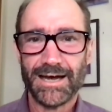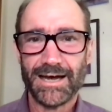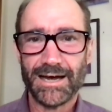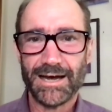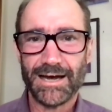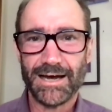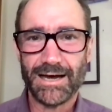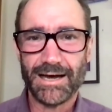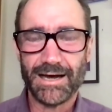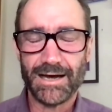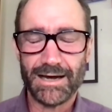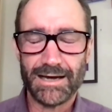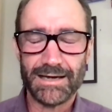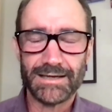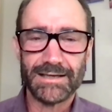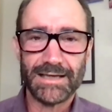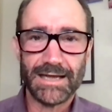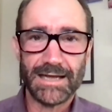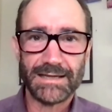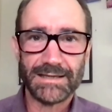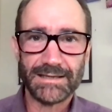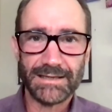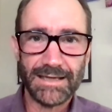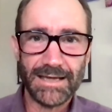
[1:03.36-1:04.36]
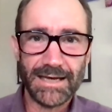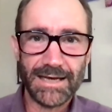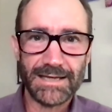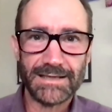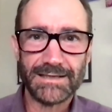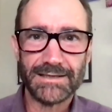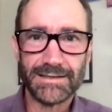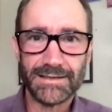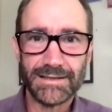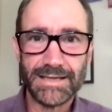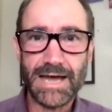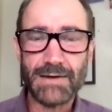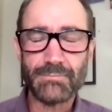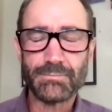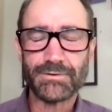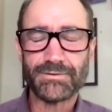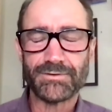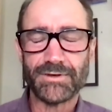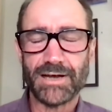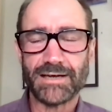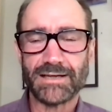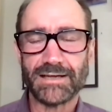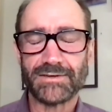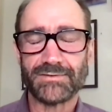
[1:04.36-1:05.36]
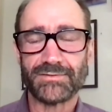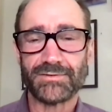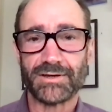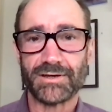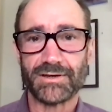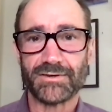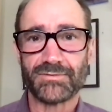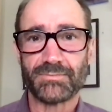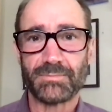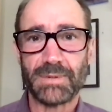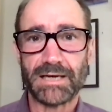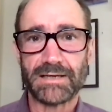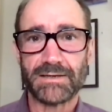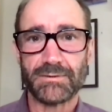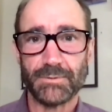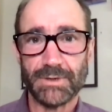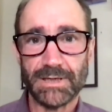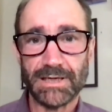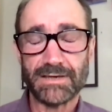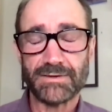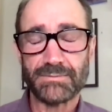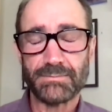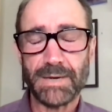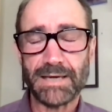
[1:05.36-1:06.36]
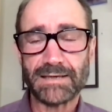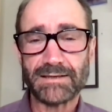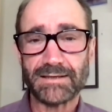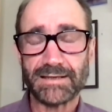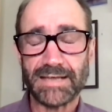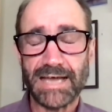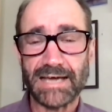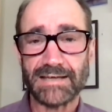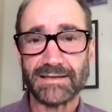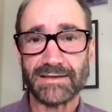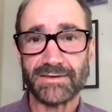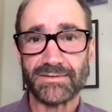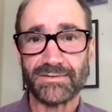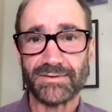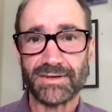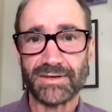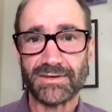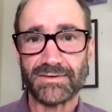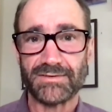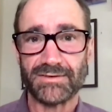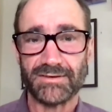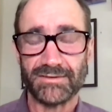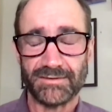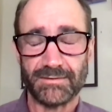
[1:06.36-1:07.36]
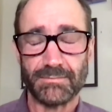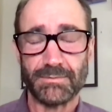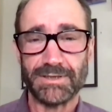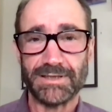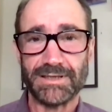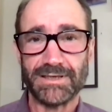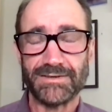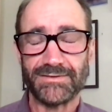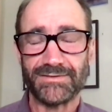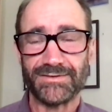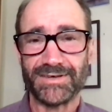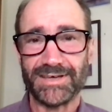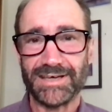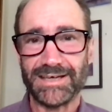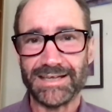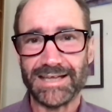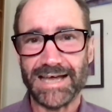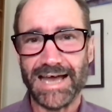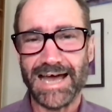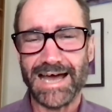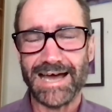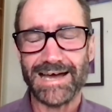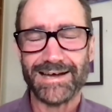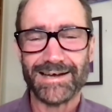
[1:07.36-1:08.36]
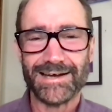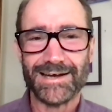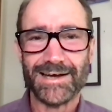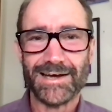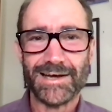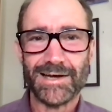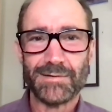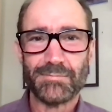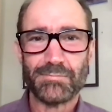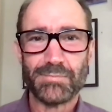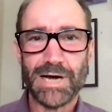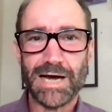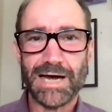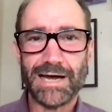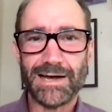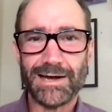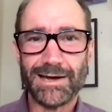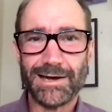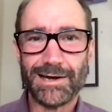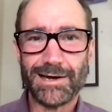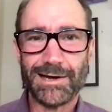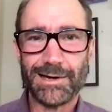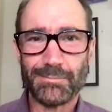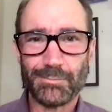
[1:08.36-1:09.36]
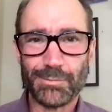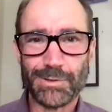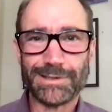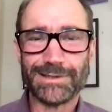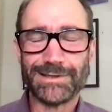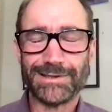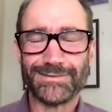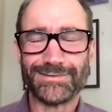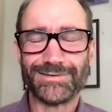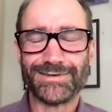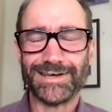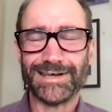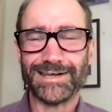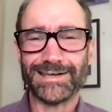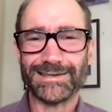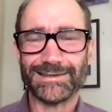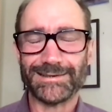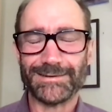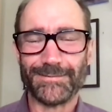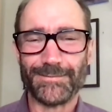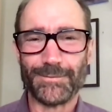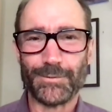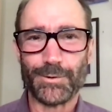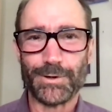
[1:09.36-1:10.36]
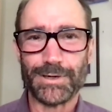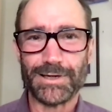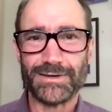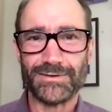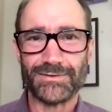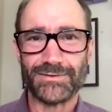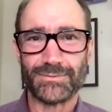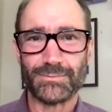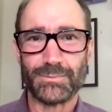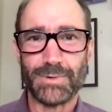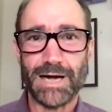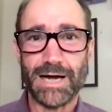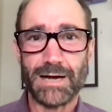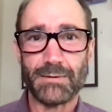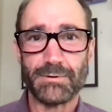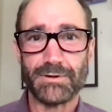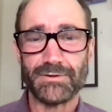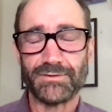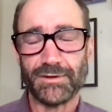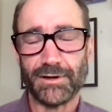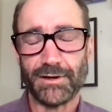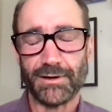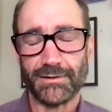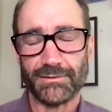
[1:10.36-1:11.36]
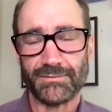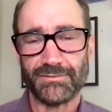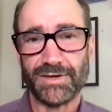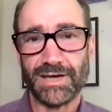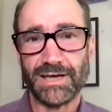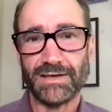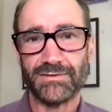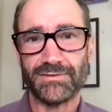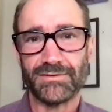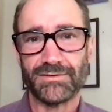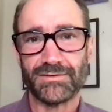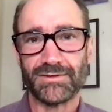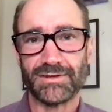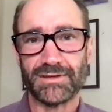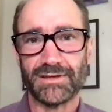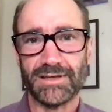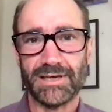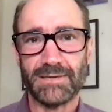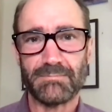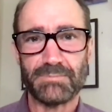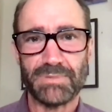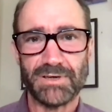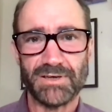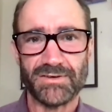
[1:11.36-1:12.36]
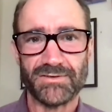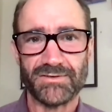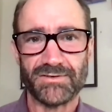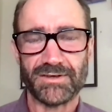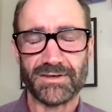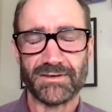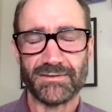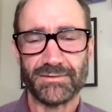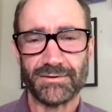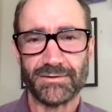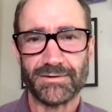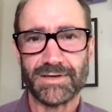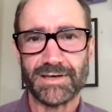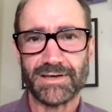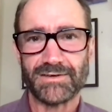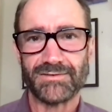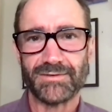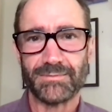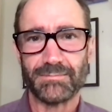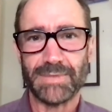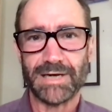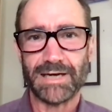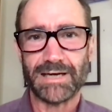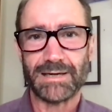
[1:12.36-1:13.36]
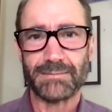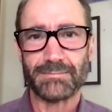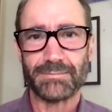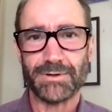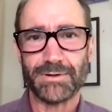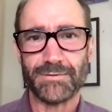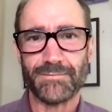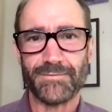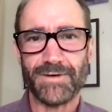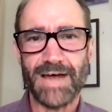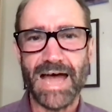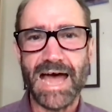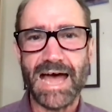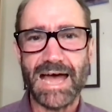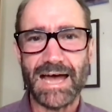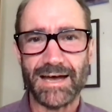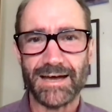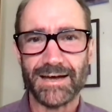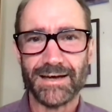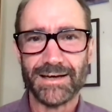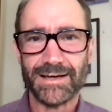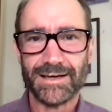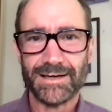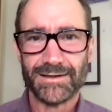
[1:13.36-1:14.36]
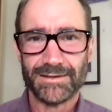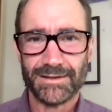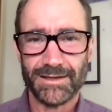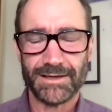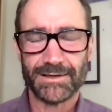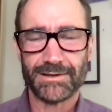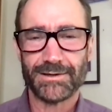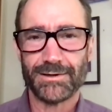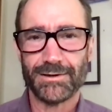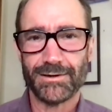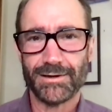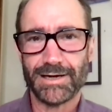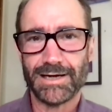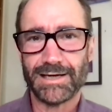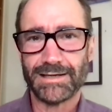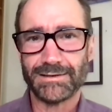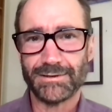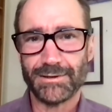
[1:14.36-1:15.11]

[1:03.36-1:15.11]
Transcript: and that was not necessarily expected. We expected that in the 60s, and we did see that, but we did see it in the 40s as well. We saw changes in lipids. These are things that make up your fat, like your